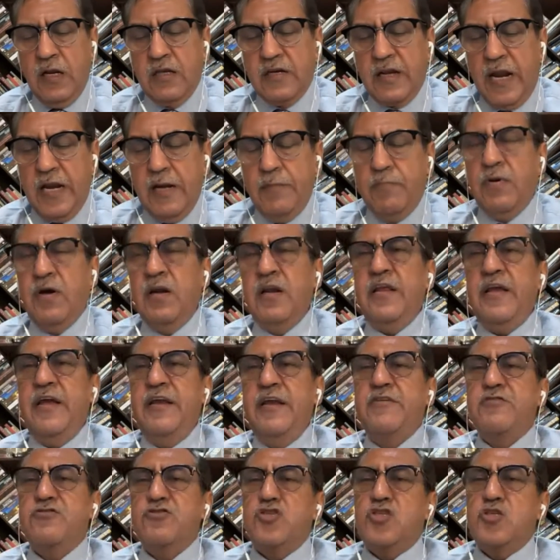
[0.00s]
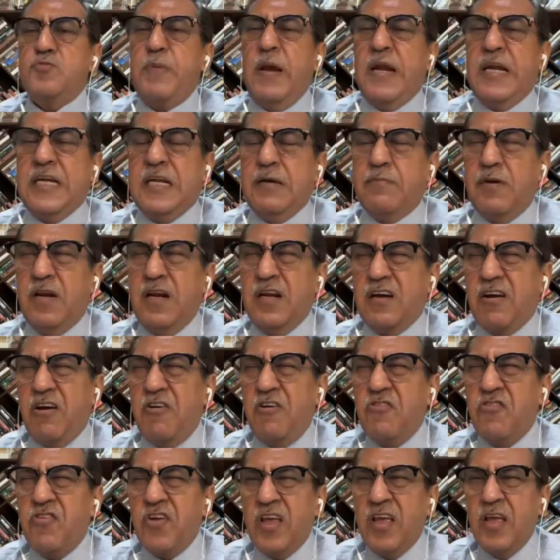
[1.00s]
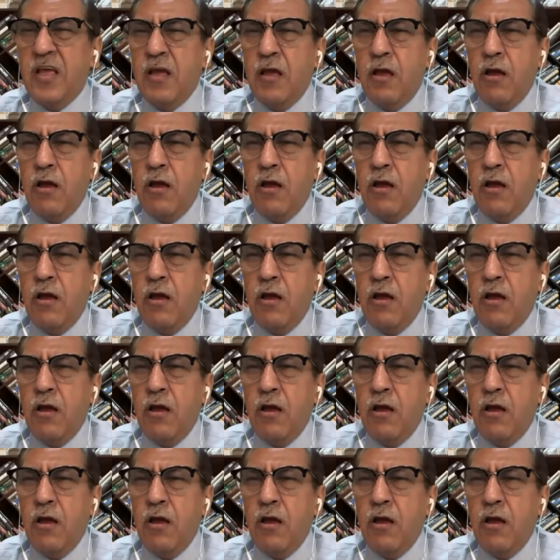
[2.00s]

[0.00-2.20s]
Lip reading: credible and respectable country.